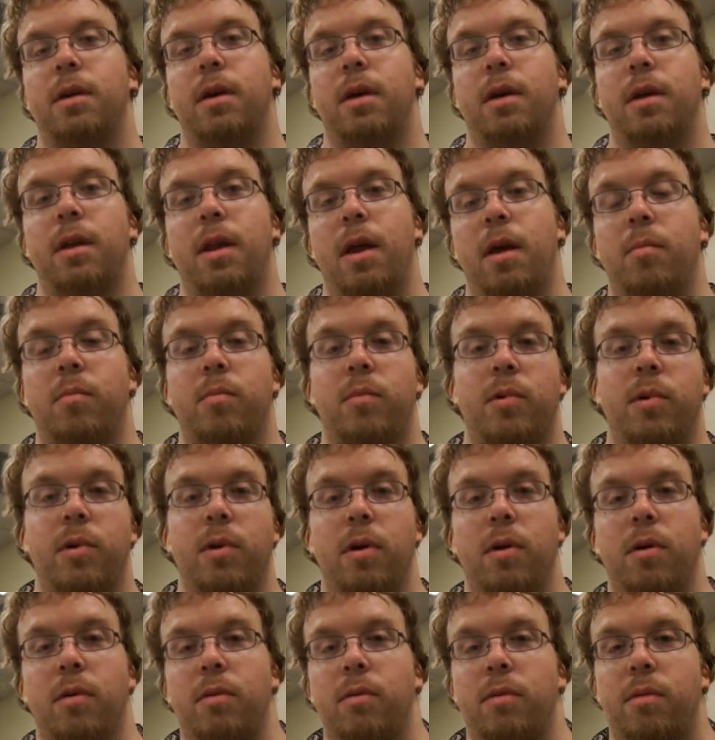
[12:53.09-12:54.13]
an
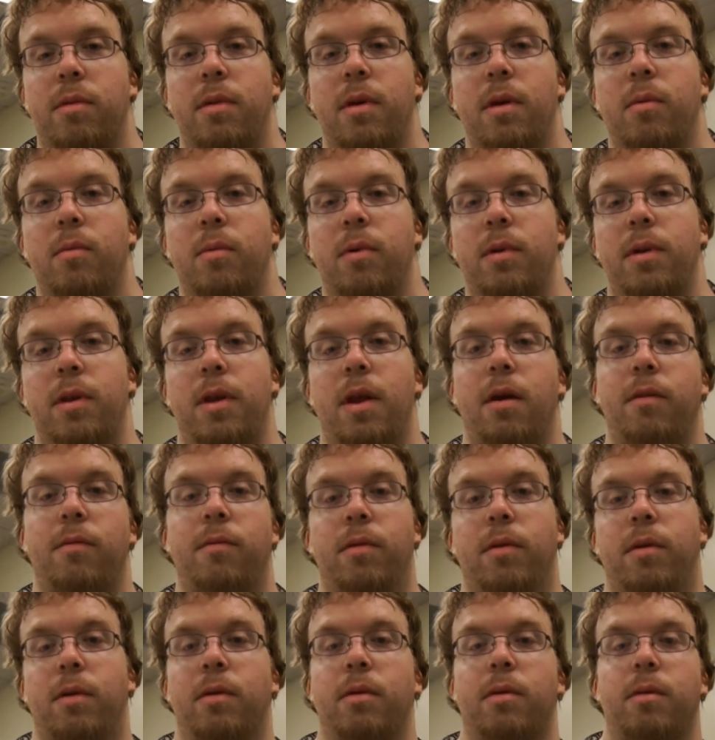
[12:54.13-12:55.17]
embryo that would
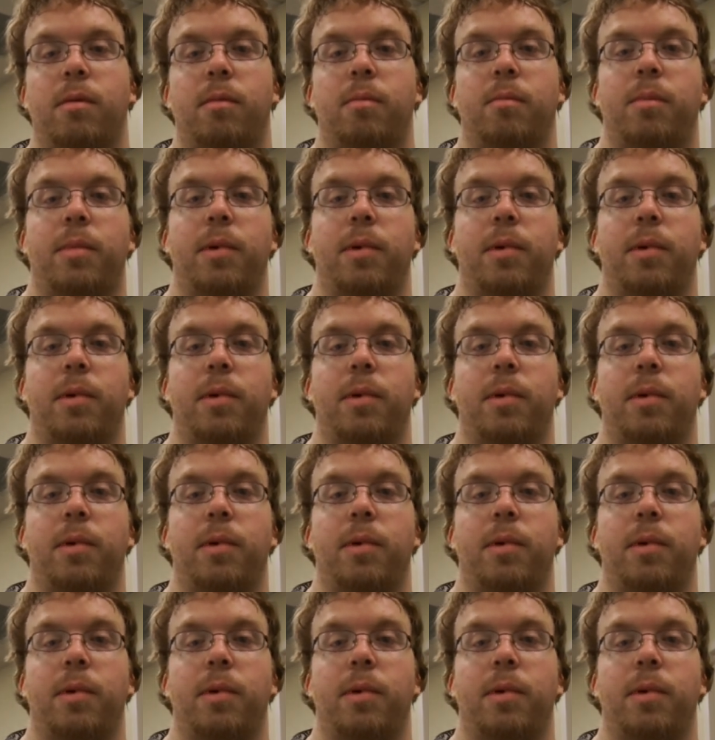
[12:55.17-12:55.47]
never